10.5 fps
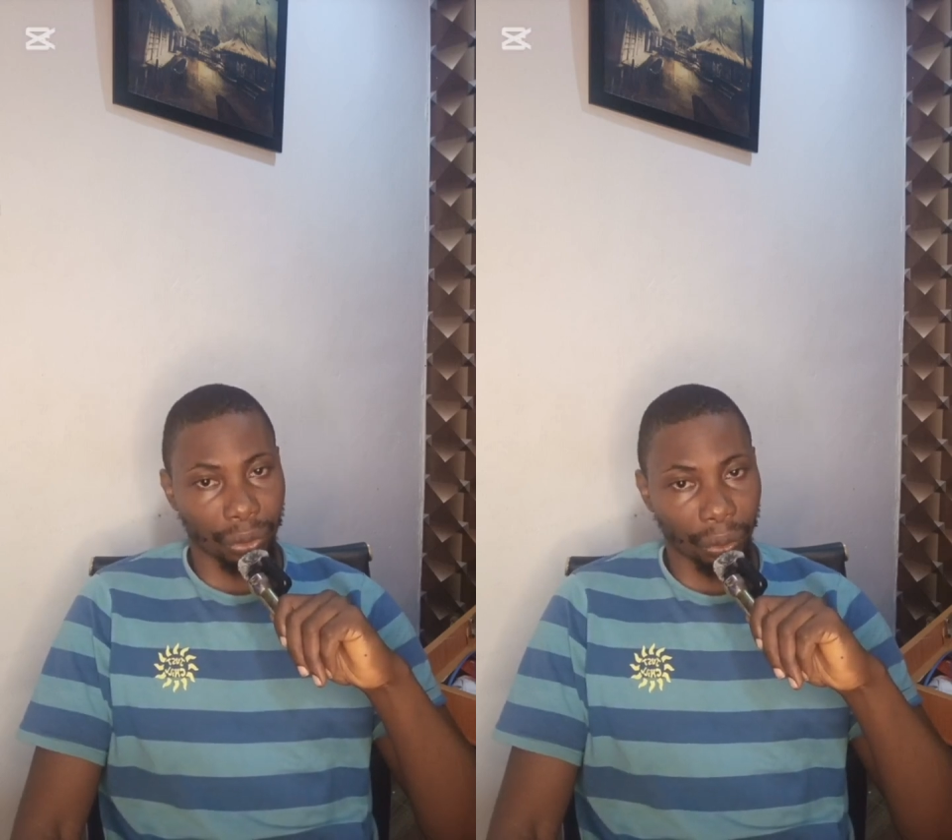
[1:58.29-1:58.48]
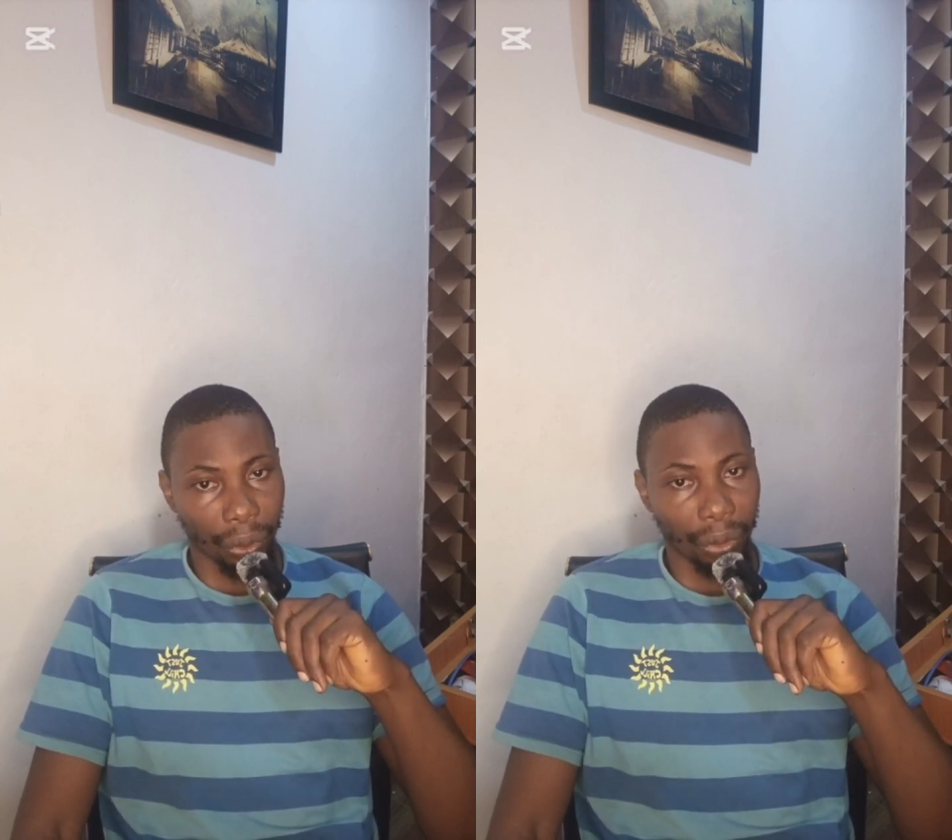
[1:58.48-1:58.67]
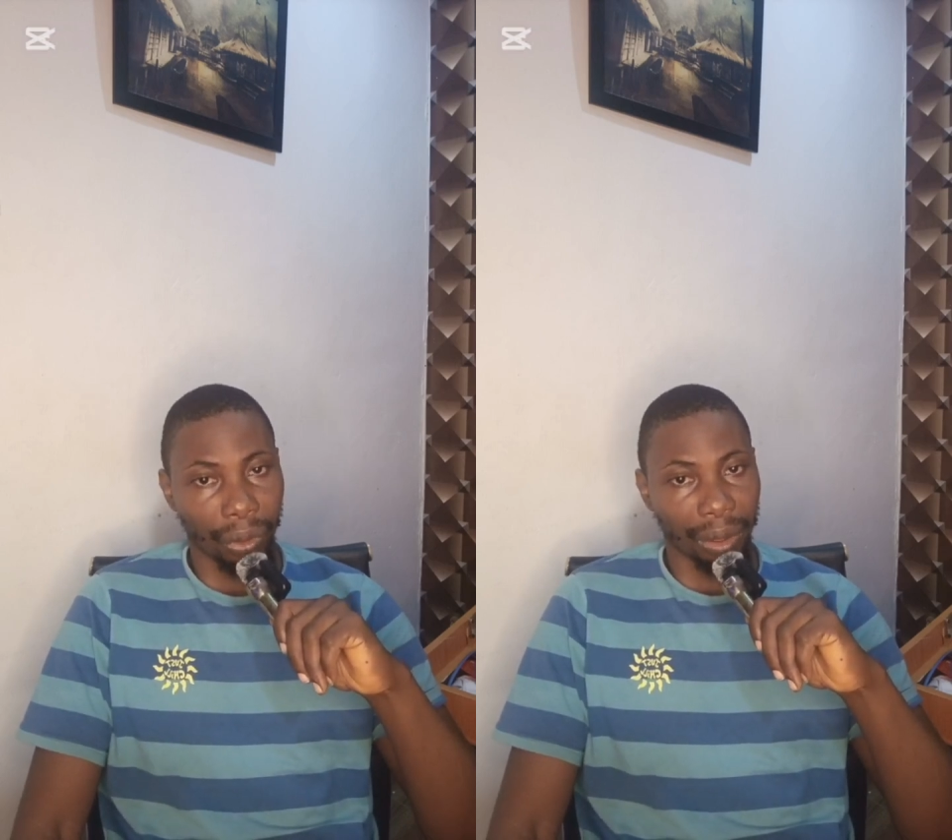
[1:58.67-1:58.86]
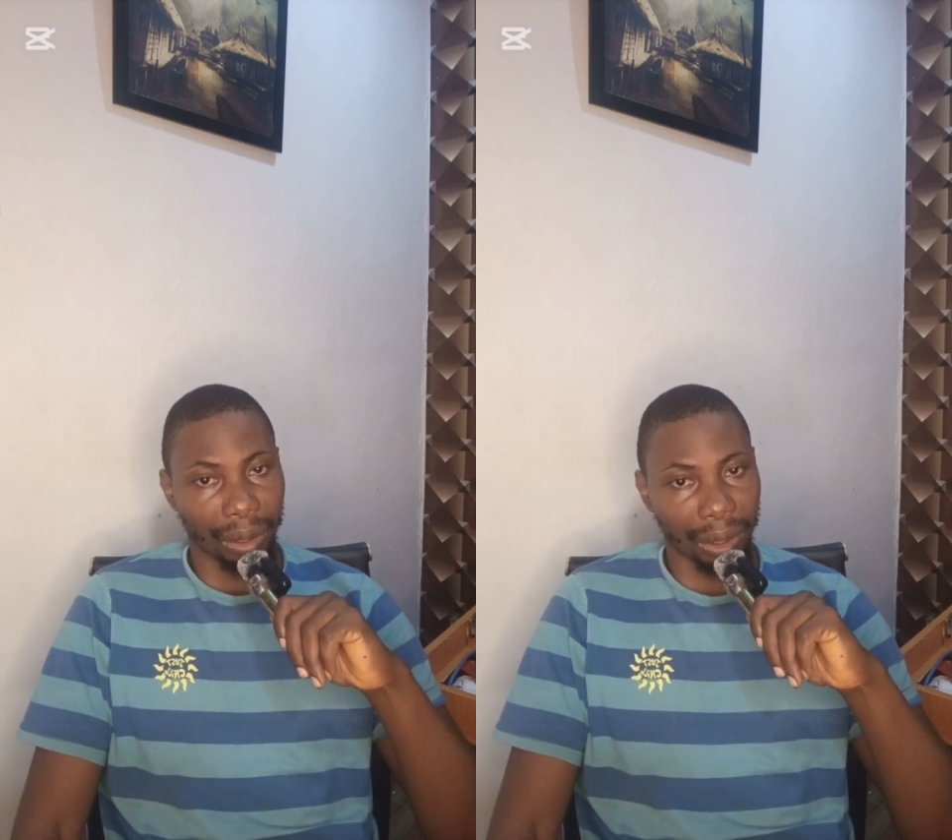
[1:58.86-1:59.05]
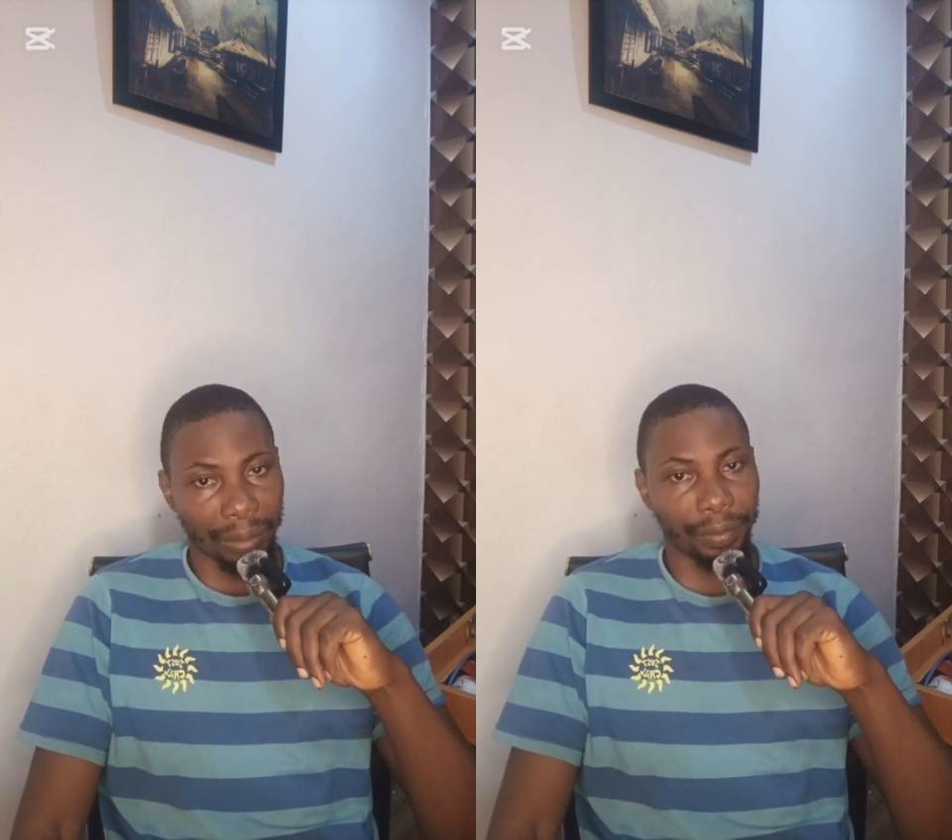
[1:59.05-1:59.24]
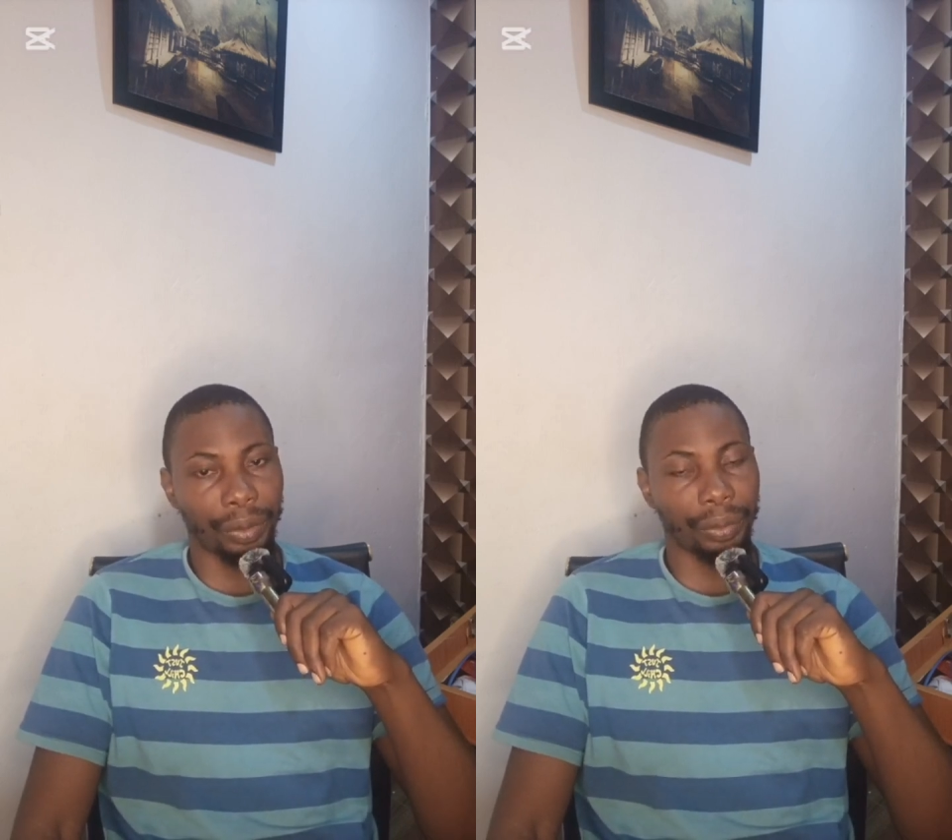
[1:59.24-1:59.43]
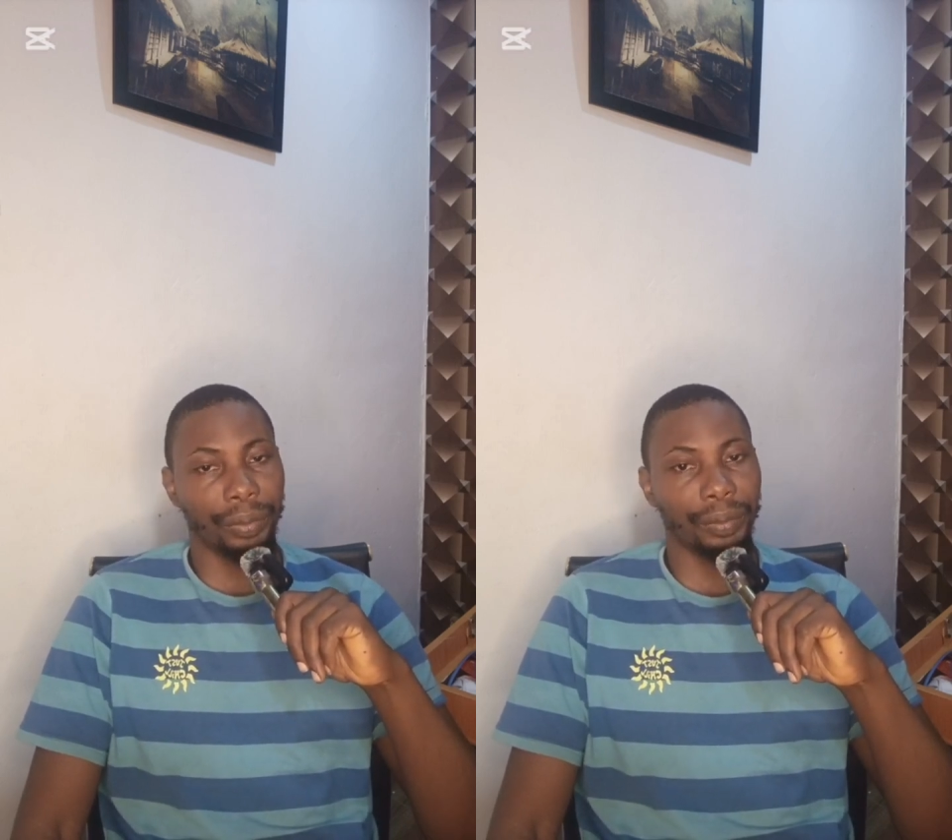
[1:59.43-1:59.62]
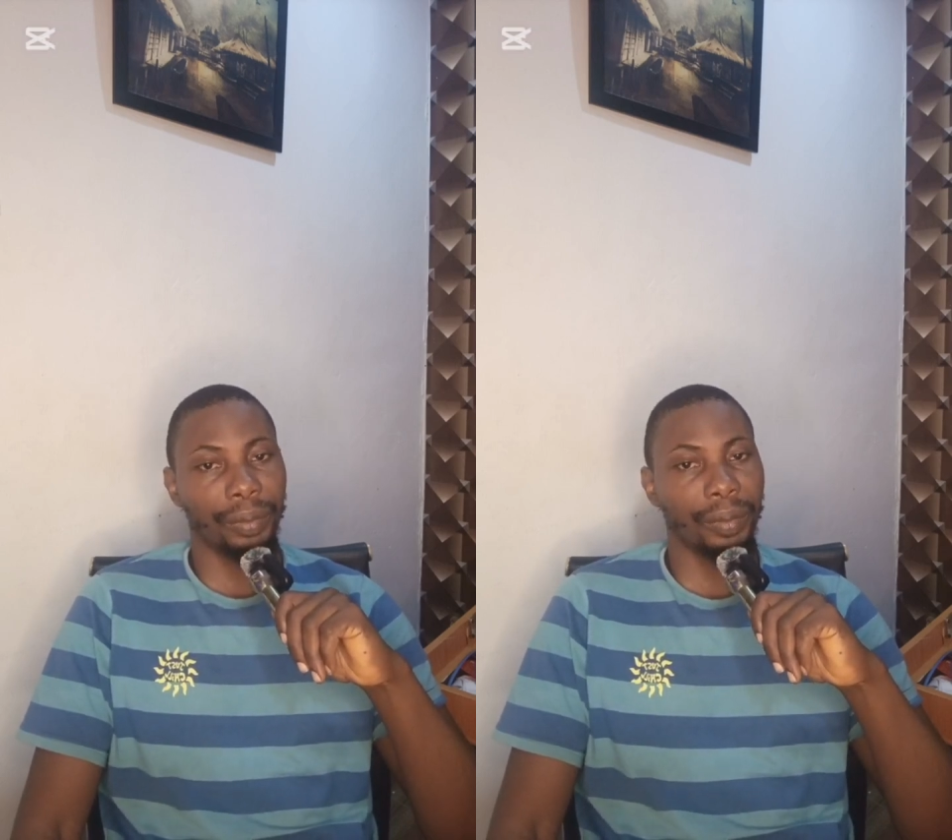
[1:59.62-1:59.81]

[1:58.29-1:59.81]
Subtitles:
saw in that video.